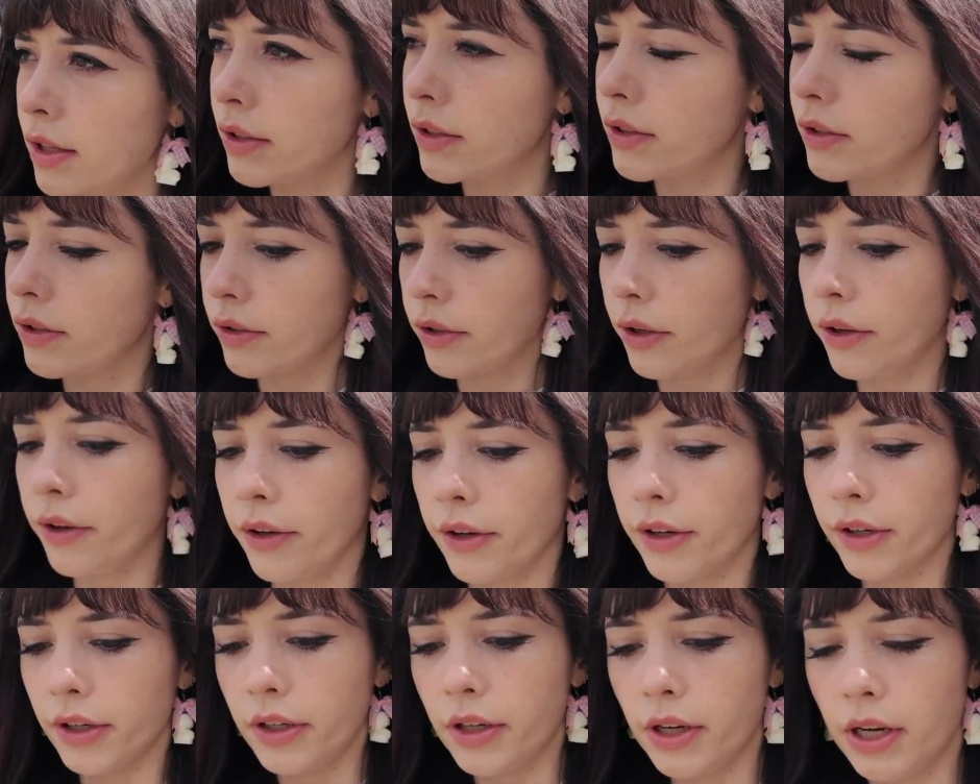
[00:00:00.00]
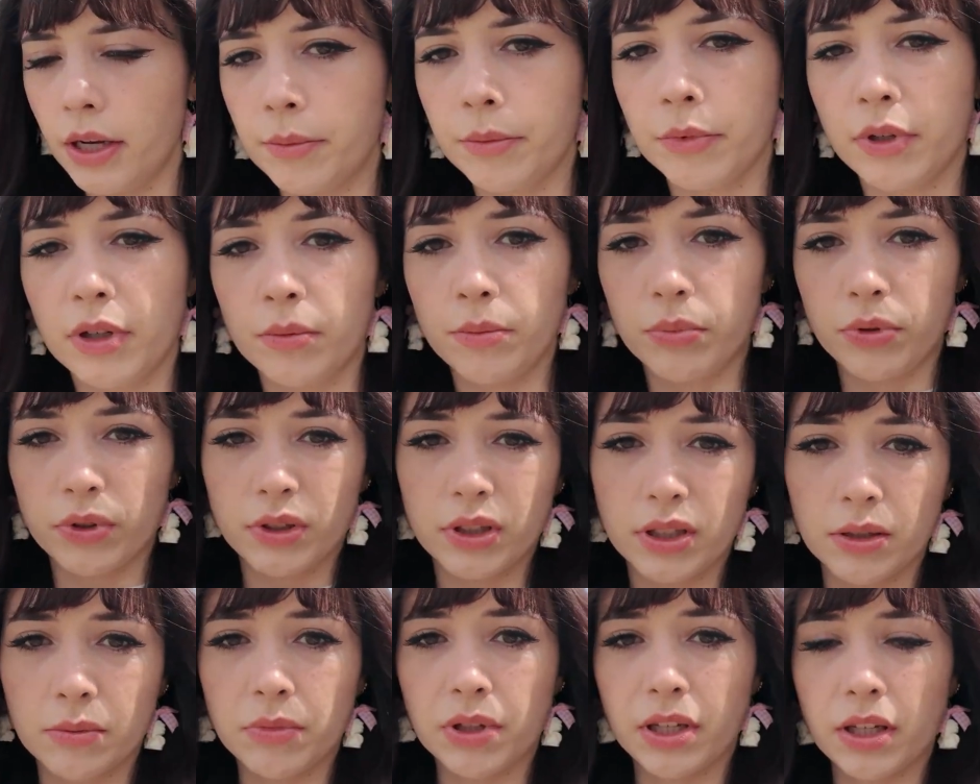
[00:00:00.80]
So I'm gonna
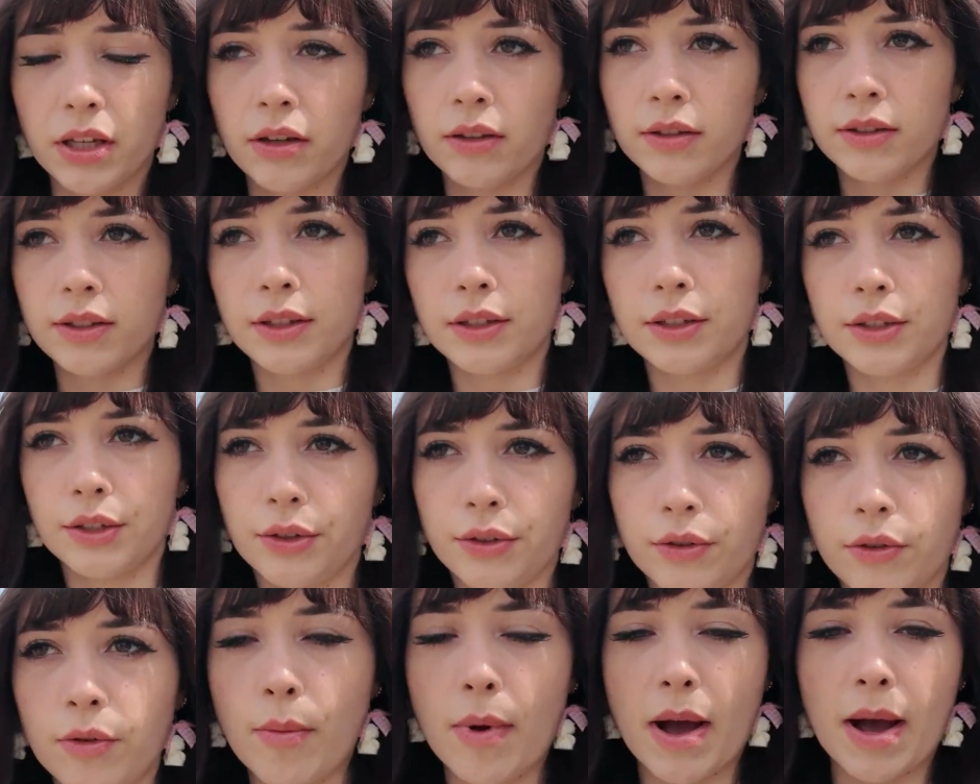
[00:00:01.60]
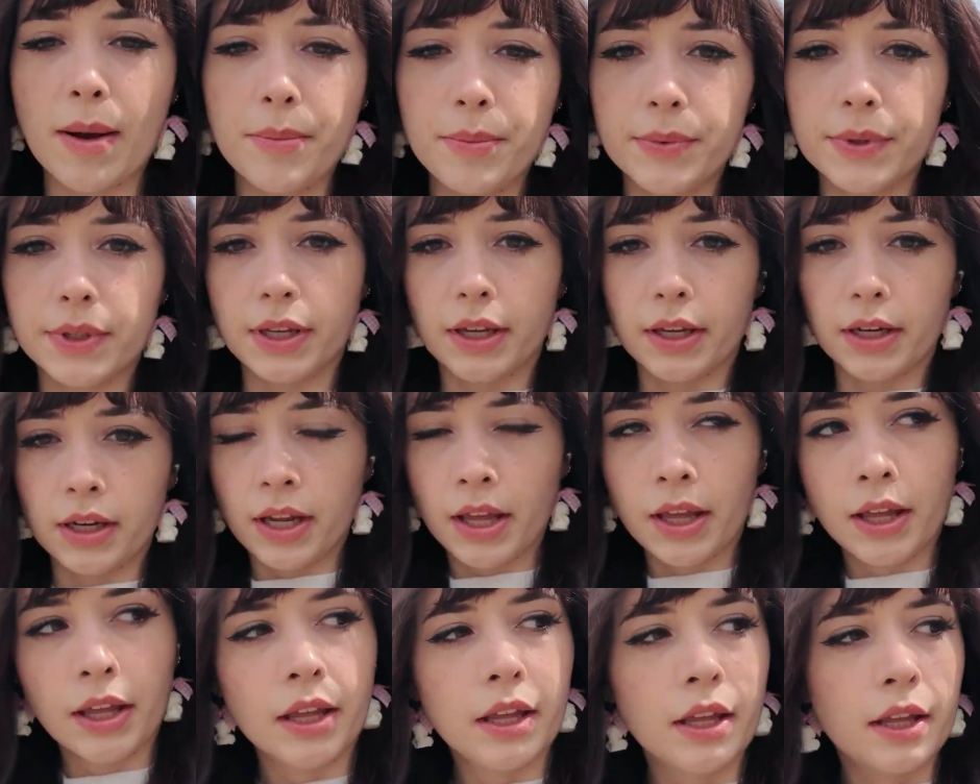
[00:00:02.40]
put something else into Google Maps and
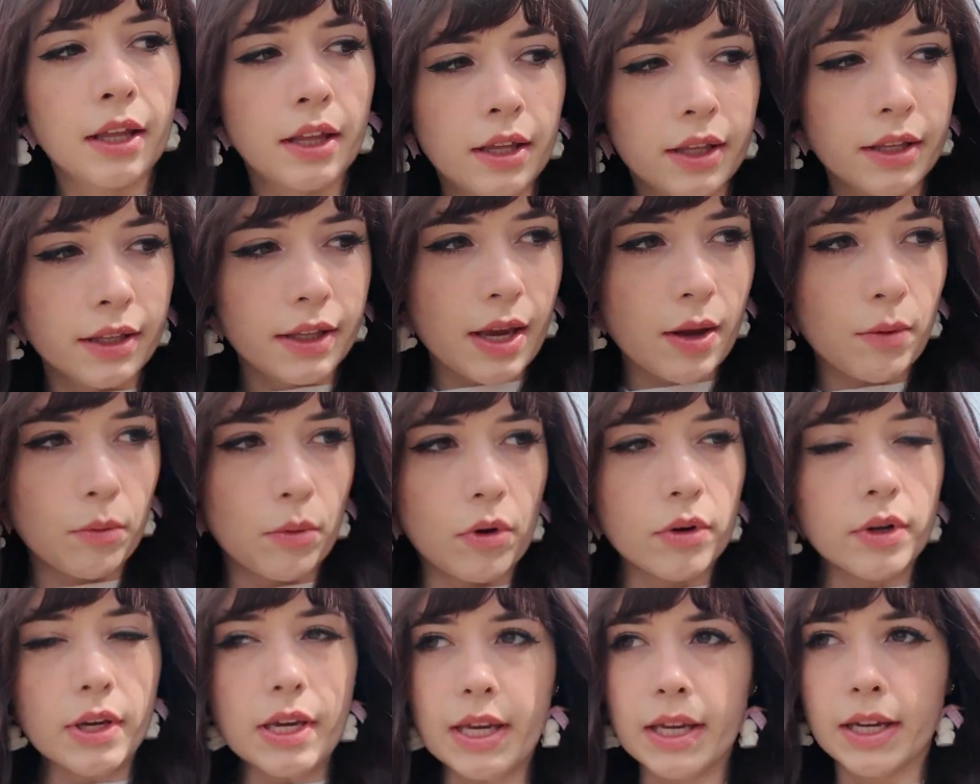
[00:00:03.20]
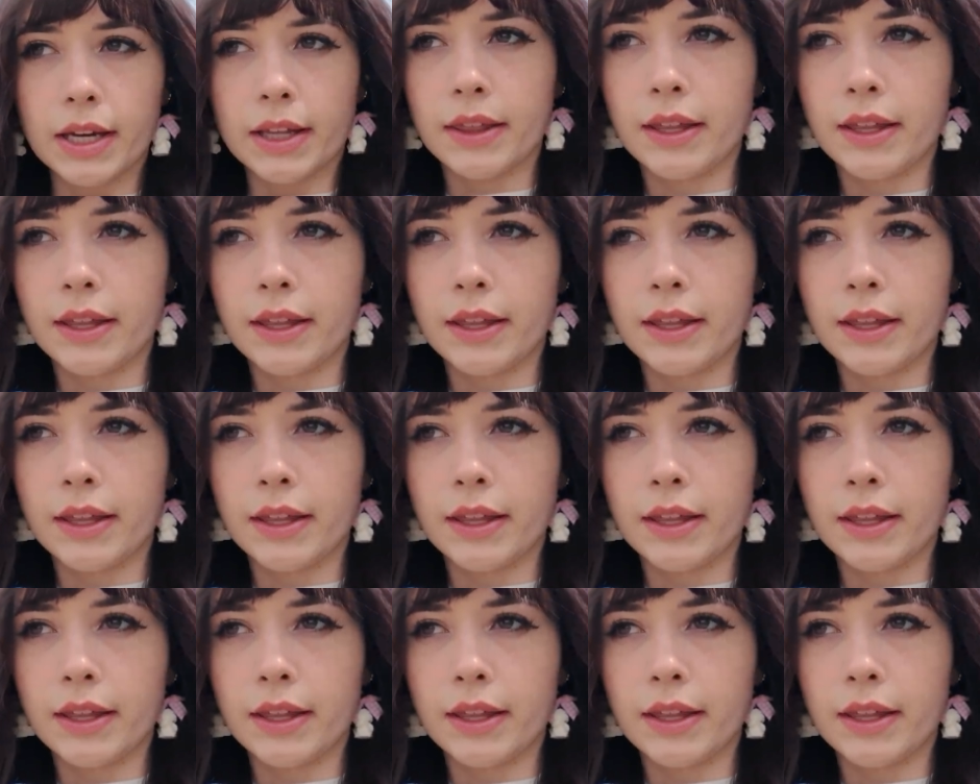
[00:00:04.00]
get walking.